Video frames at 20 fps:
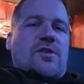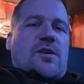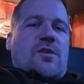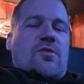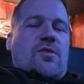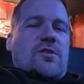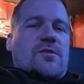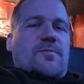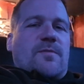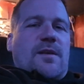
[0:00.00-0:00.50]
It
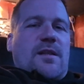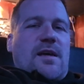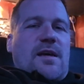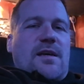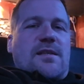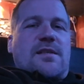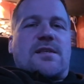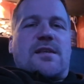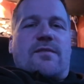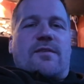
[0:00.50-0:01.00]
cost me
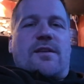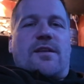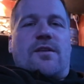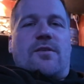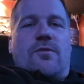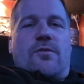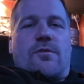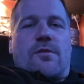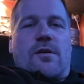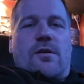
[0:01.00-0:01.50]
like 70
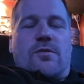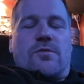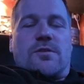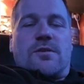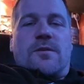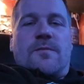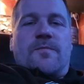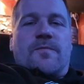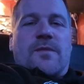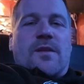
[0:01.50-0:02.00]
euros,